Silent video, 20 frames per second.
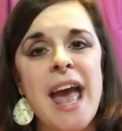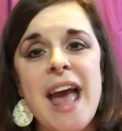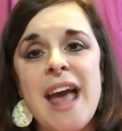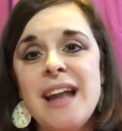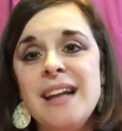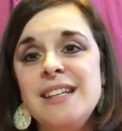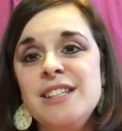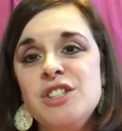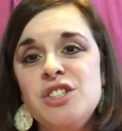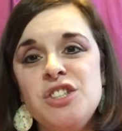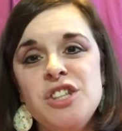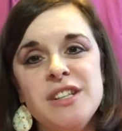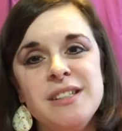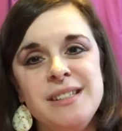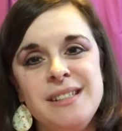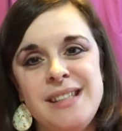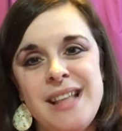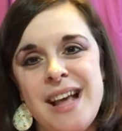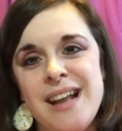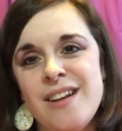and
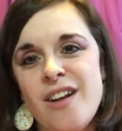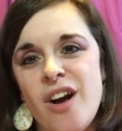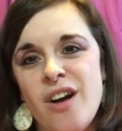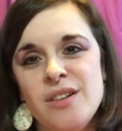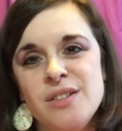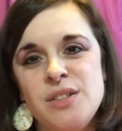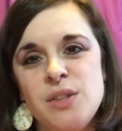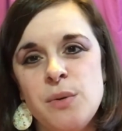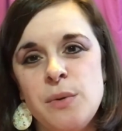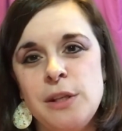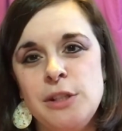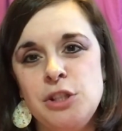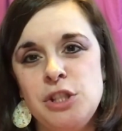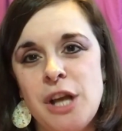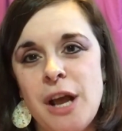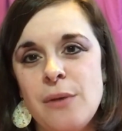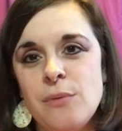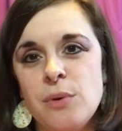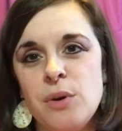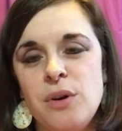just then also in
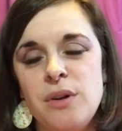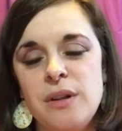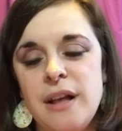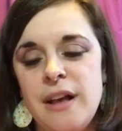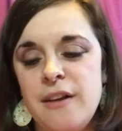general